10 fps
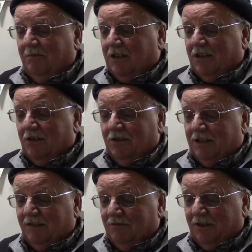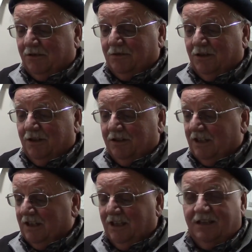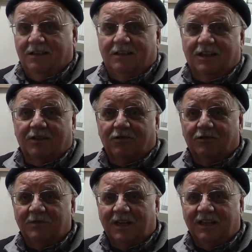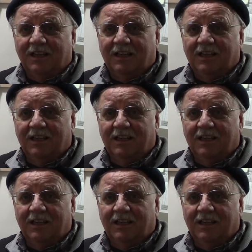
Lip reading: But, you know, I went through all the Lycoming